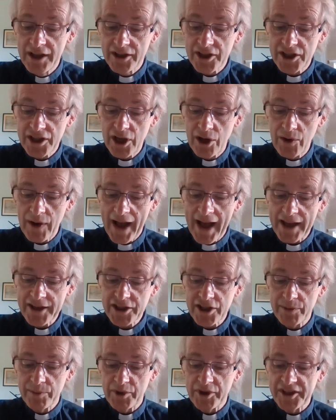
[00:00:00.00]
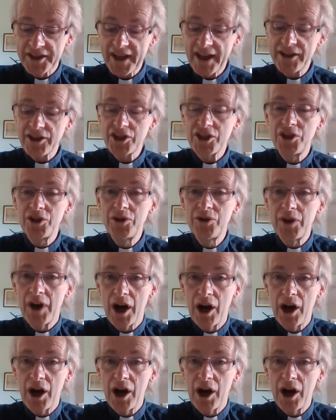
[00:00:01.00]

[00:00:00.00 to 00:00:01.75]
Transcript: so as to present you